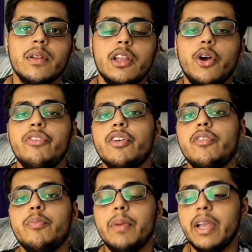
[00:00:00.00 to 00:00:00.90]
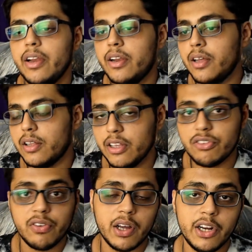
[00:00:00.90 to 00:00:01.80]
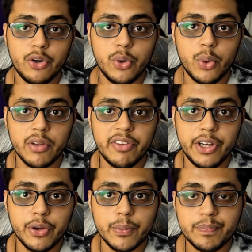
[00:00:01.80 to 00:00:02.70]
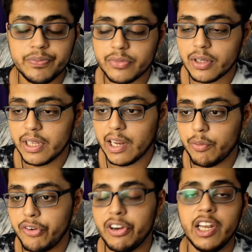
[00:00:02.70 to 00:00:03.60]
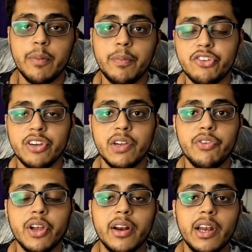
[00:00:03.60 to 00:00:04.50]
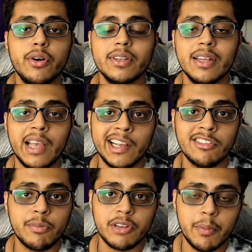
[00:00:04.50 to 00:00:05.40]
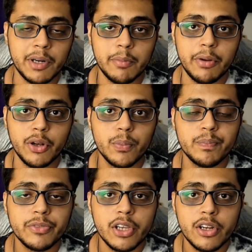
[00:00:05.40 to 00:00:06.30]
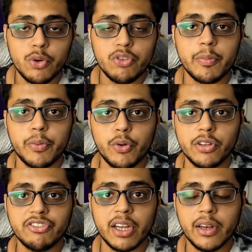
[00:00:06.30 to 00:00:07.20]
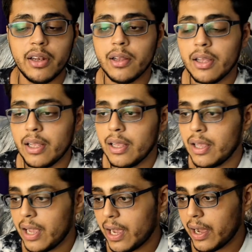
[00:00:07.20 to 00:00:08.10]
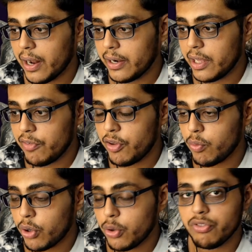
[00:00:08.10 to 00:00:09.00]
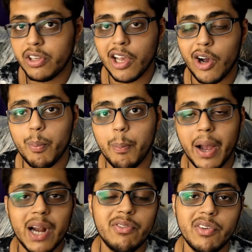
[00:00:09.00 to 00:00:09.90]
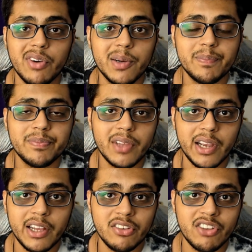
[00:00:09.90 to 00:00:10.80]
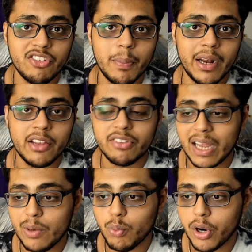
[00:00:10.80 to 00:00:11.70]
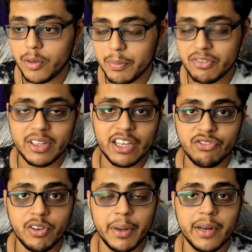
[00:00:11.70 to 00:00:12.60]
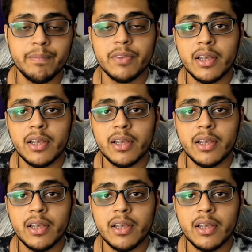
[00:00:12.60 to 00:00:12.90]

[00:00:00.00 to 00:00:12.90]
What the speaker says: Now, if you have made it this far into the video, then I would really appreciate it and click on the like and subscribe button below to support the channel. And if you want to see how bad we were against the Palace and what mistakes you made,